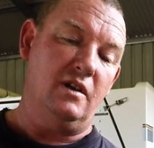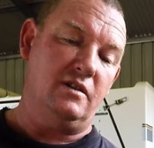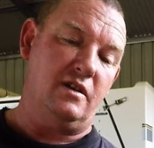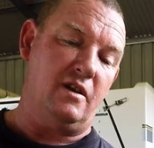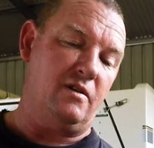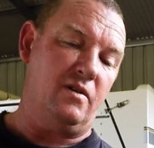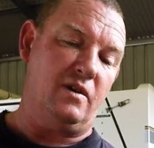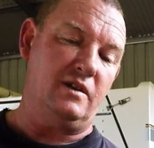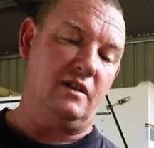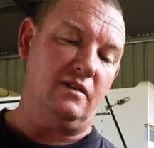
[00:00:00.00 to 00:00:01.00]
so they're a
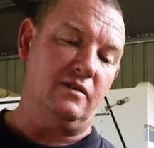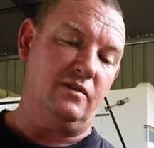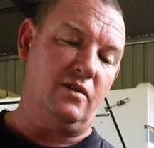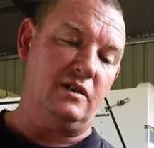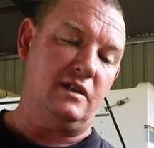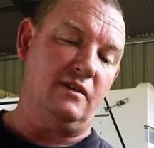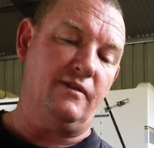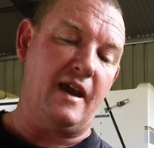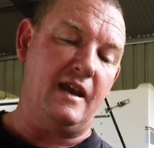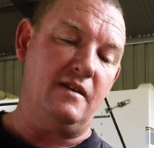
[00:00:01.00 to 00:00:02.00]
nice little
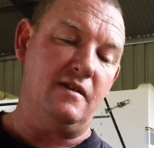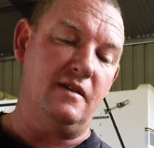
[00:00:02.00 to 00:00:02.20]
vein.